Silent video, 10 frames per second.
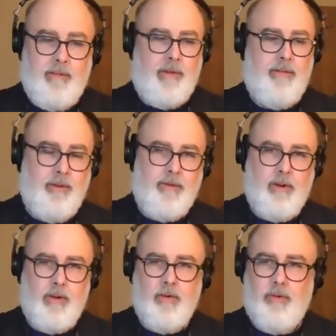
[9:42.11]
I'll still
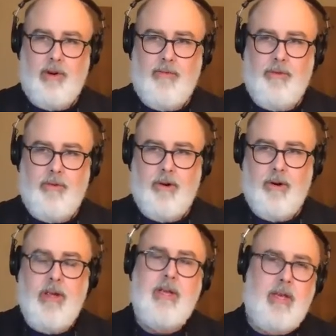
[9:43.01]
start a Google Drive
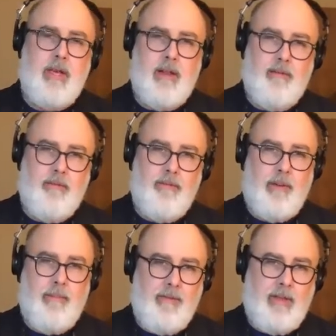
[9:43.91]
folder and
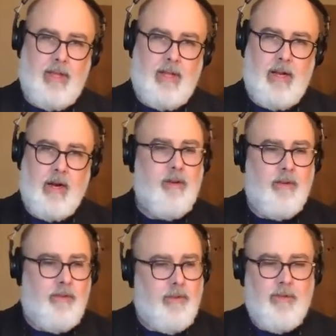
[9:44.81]
dump everything there because
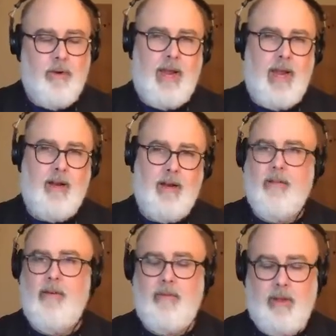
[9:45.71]
it's just so handy to
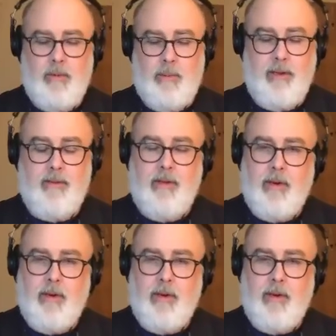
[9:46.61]
have everything in one place.